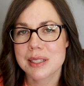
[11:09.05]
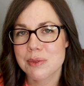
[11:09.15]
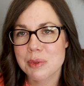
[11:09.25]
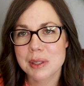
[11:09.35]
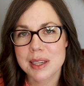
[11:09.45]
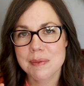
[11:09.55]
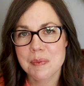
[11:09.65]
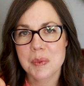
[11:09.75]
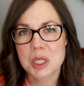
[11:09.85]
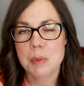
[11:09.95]
It's really
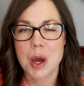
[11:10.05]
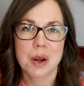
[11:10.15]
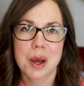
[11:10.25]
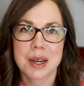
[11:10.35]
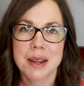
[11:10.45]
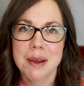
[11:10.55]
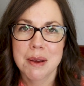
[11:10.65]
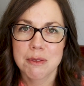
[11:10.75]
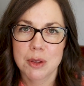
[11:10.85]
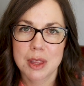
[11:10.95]
spot on
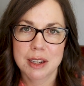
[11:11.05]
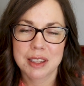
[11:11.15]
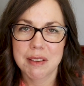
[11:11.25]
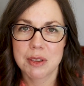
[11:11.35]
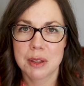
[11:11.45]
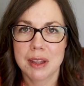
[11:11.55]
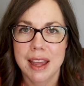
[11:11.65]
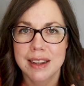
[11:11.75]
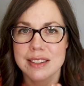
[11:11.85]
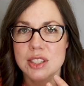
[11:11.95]
for their level
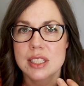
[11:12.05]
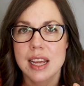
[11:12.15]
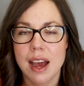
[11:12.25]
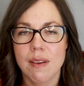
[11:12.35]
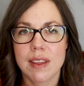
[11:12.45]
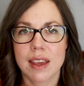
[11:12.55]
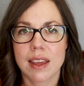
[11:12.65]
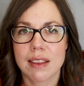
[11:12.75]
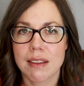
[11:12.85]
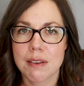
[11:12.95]
and just how
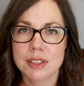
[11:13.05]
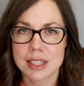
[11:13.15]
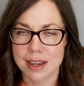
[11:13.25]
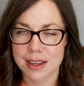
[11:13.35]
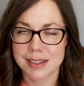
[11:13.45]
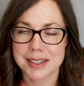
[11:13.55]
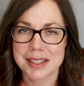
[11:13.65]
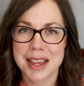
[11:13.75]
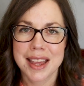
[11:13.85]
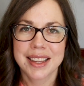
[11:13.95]
they love science.